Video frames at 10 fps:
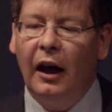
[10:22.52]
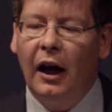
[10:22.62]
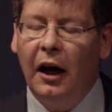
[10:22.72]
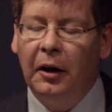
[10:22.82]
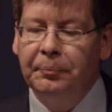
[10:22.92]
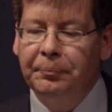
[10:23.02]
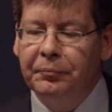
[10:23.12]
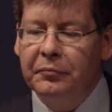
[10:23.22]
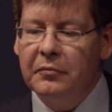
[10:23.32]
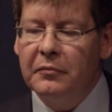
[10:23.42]

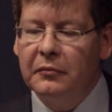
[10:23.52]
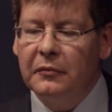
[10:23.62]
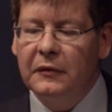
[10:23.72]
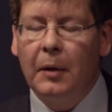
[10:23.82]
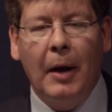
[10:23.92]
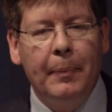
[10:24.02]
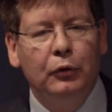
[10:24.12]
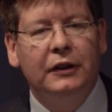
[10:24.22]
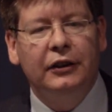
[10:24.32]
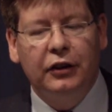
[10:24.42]
that
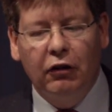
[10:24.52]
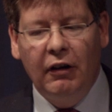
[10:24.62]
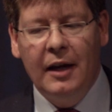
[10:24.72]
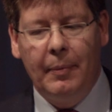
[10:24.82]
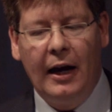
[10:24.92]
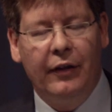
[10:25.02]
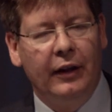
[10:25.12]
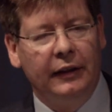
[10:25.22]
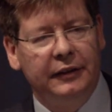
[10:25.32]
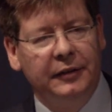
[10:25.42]
people disagree about
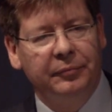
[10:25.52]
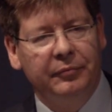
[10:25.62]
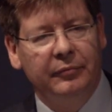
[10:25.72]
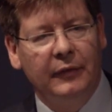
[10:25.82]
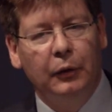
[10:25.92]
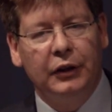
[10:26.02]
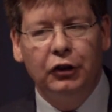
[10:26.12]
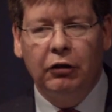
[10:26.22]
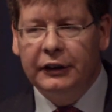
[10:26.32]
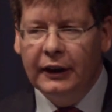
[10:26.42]
this. It was
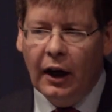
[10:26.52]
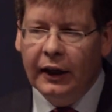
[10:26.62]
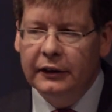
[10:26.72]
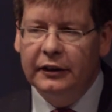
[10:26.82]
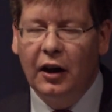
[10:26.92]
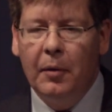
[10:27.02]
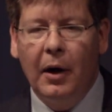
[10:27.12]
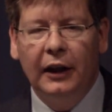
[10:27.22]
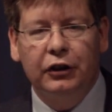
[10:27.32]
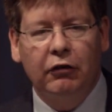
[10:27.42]
interesting, I can see on
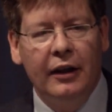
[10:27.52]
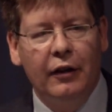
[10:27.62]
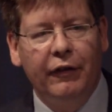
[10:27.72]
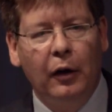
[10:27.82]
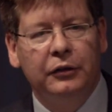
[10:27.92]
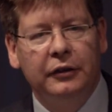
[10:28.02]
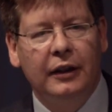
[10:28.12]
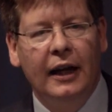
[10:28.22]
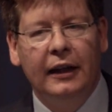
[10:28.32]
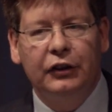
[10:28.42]
my screen the votes
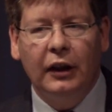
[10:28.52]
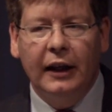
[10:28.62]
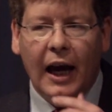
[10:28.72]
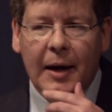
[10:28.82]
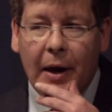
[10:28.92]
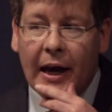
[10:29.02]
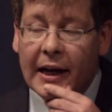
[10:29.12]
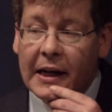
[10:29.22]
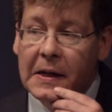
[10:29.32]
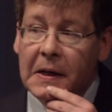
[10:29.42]
as they initially came
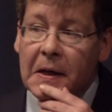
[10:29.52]
in.